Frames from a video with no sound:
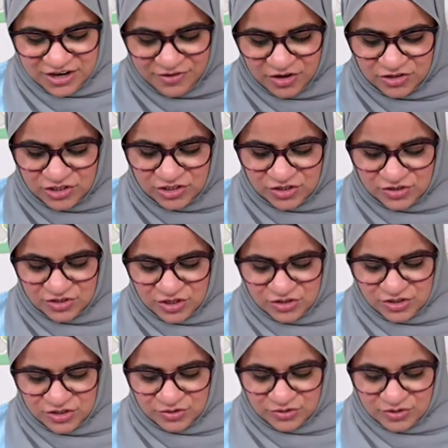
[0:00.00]
All right.
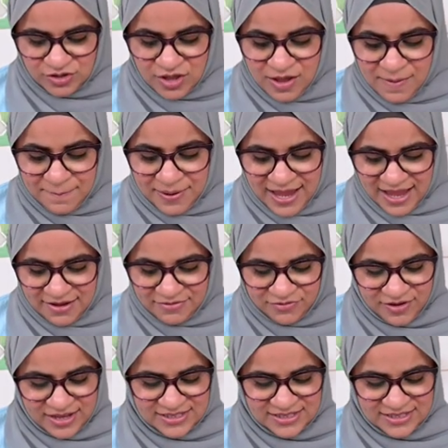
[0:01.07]
Vanessa has said, I don't